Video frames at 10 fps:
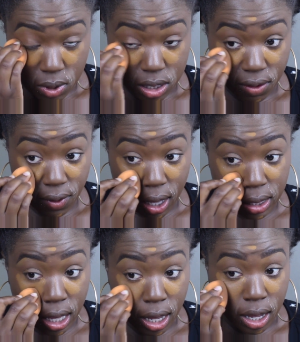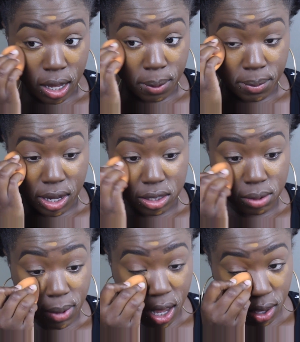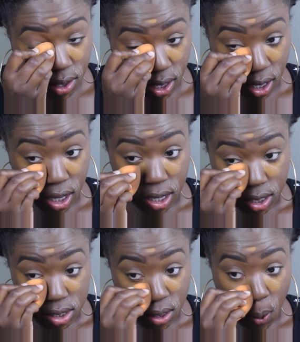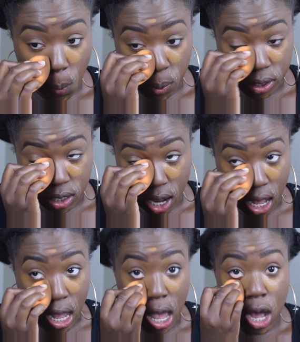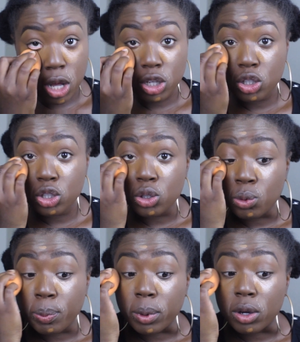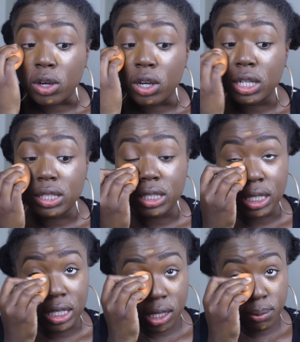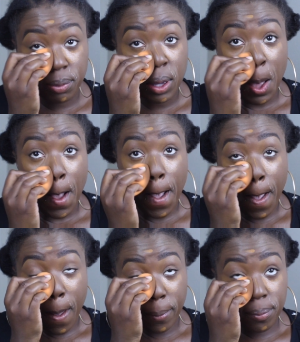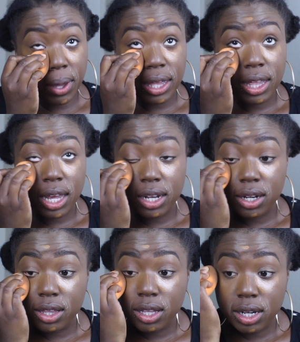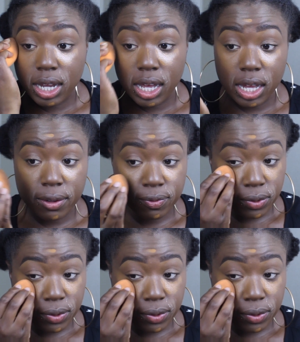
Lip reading: was the fact that my smile lines were not super deep by the end of the day.